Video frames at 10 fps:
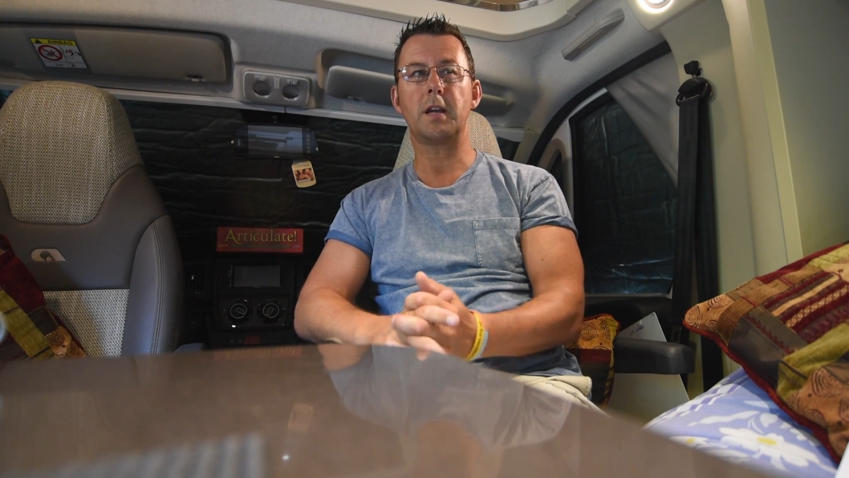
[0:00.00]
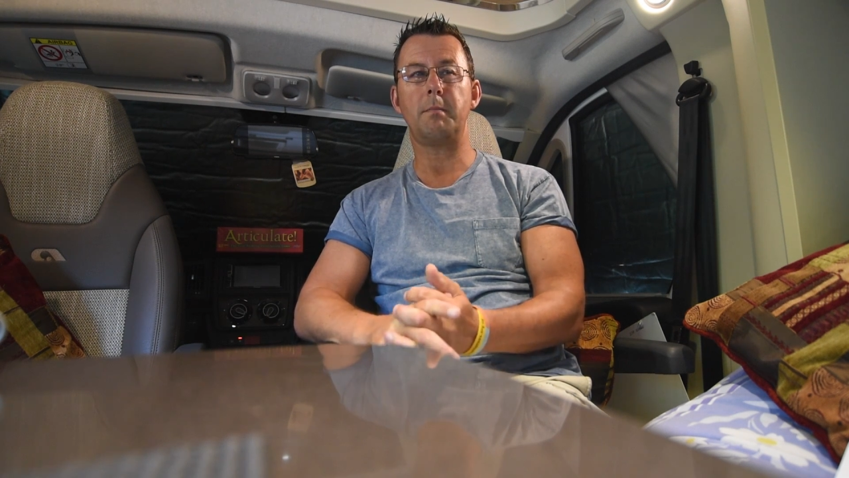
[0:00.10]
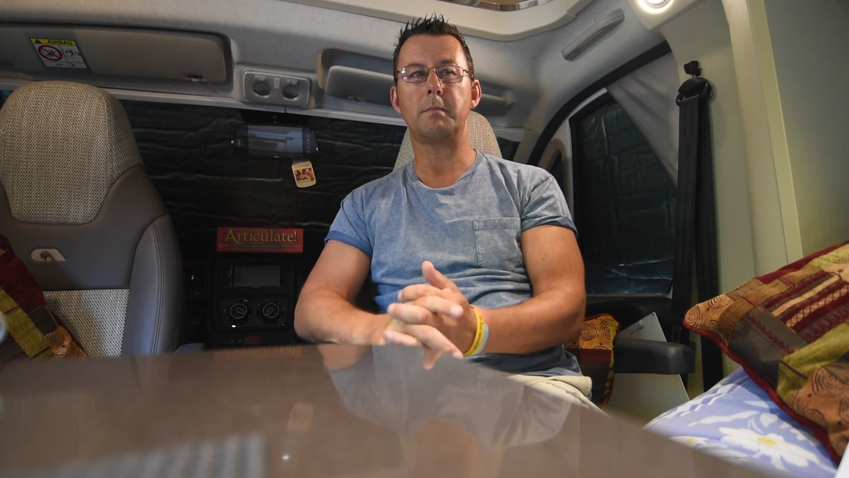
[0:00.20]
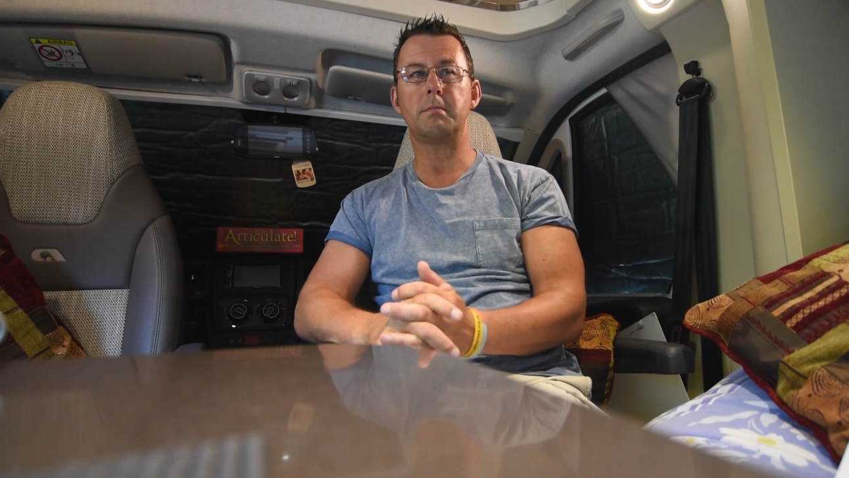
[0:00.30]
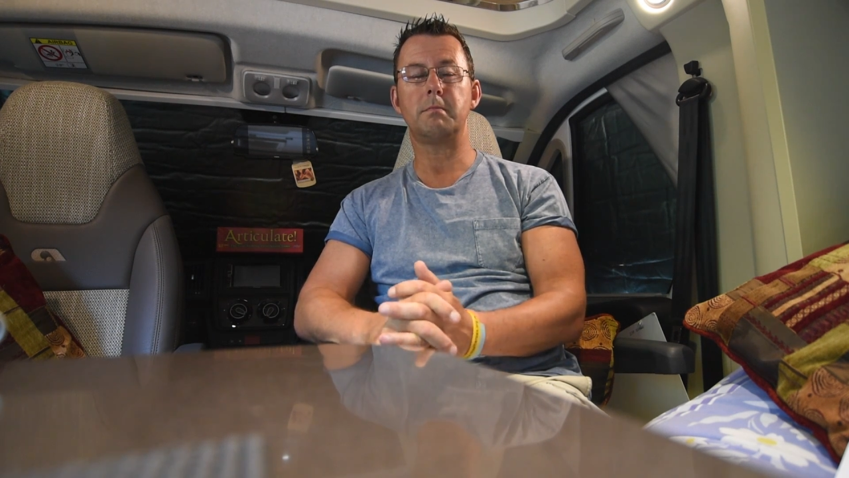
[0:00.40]

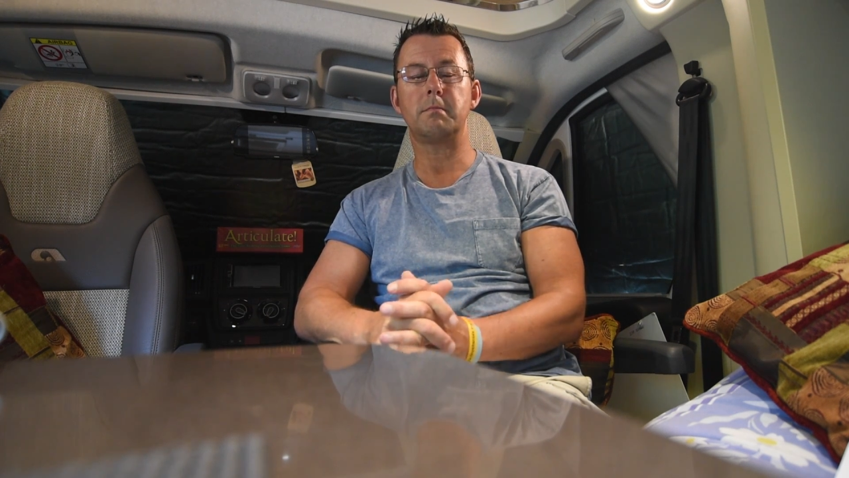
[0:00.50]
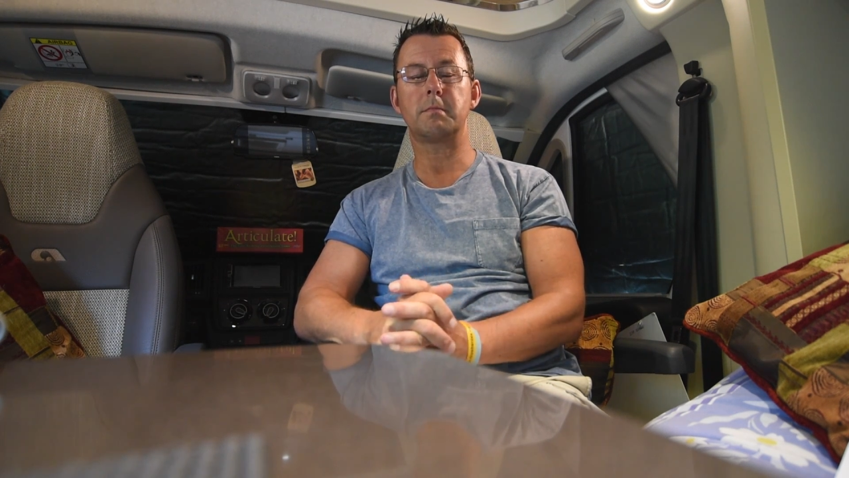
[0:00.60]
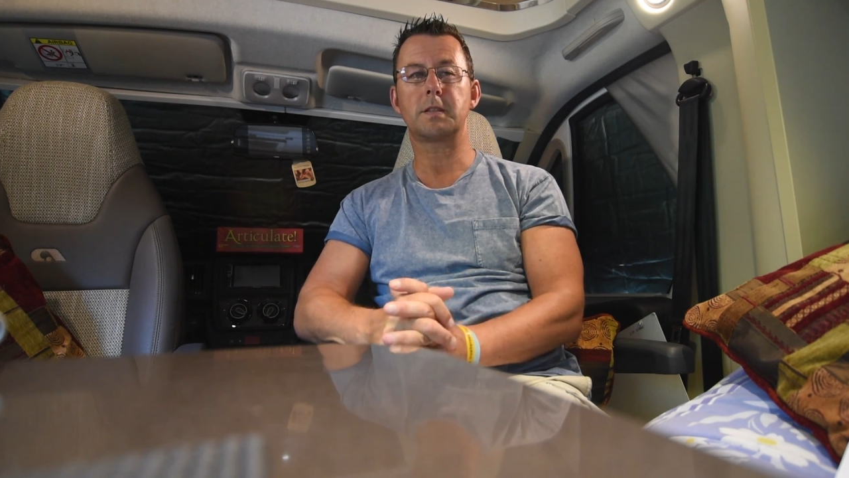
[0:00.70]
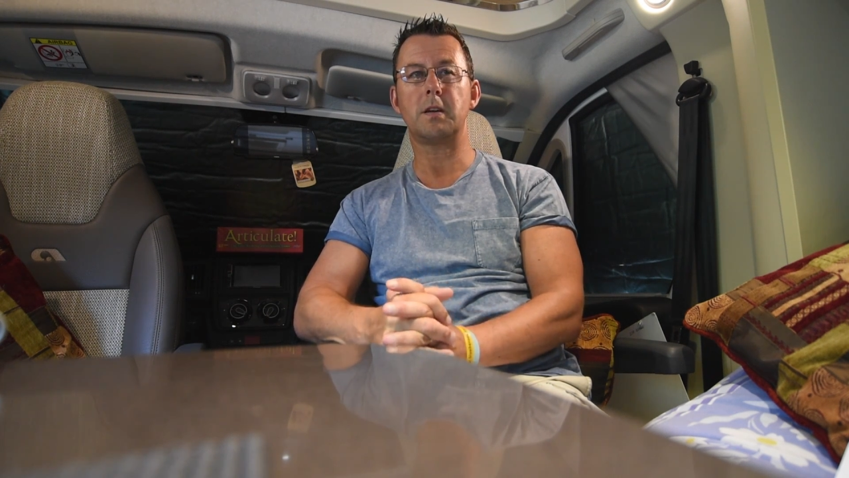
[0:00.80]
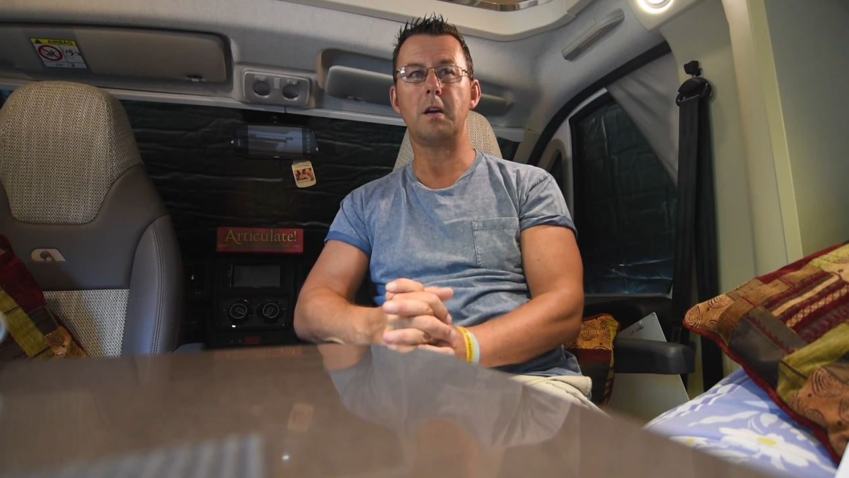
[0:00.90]

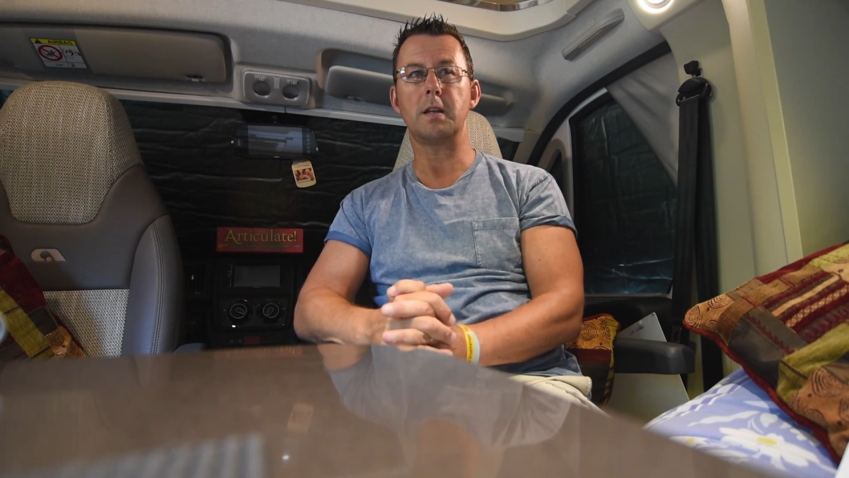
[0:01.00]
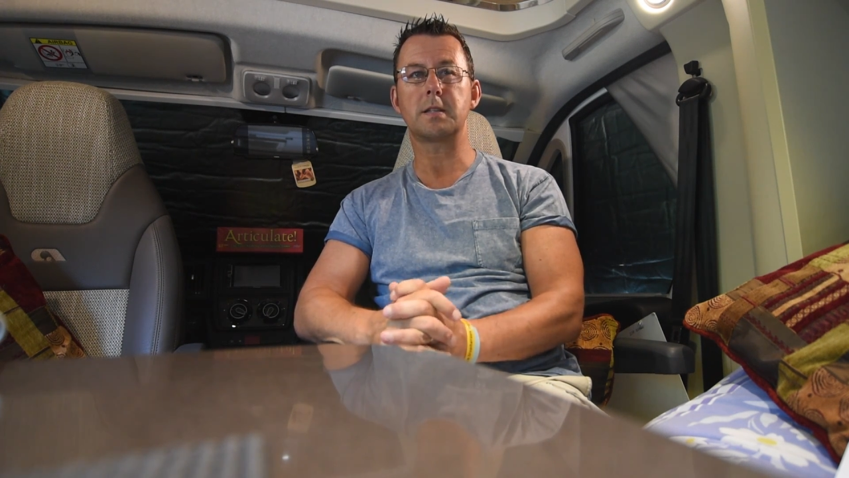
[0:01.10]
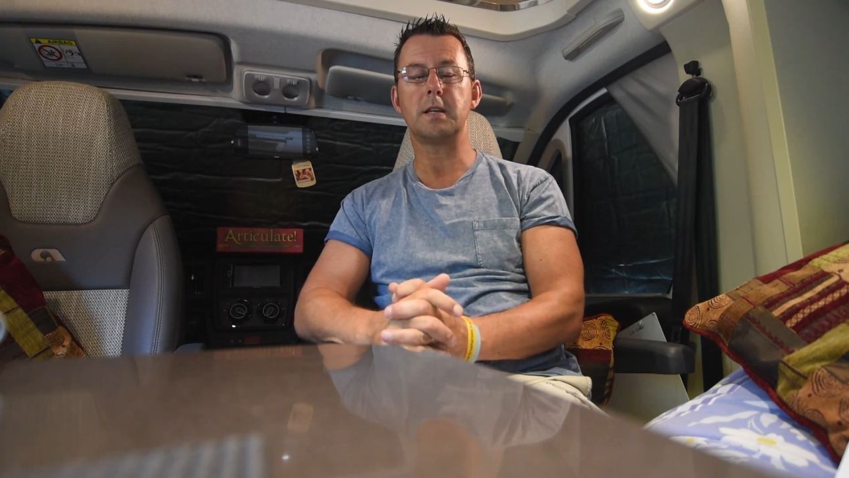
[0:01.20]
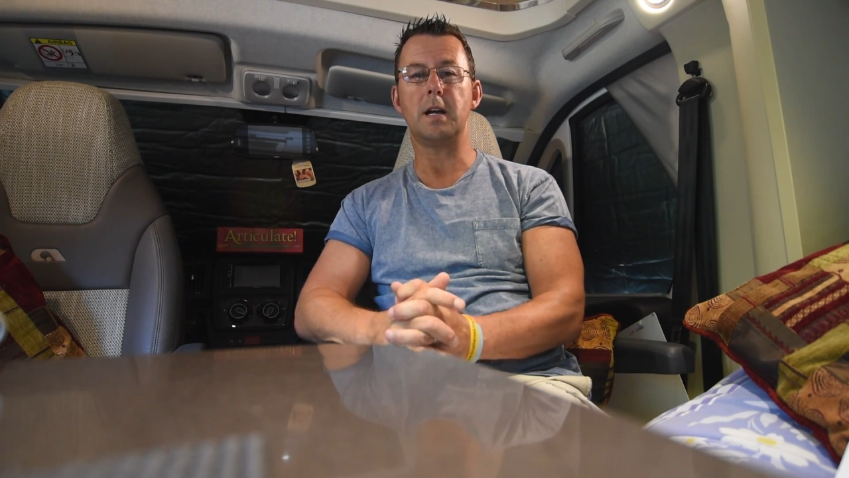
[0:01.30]
campsite